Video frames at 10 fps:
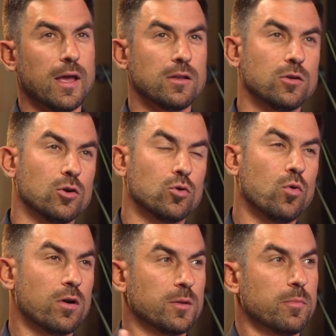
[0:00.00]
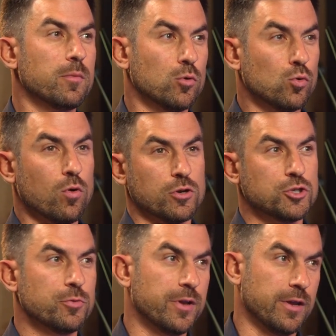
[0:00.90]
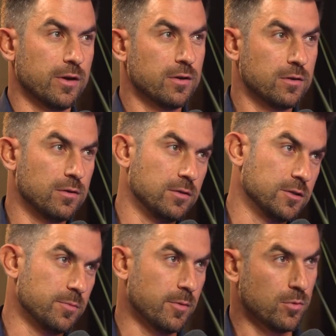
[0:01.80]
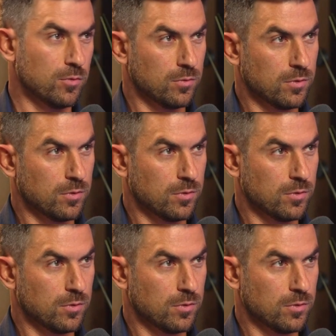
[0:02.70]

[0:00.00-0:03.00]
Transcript: And who are the people who are treating these people?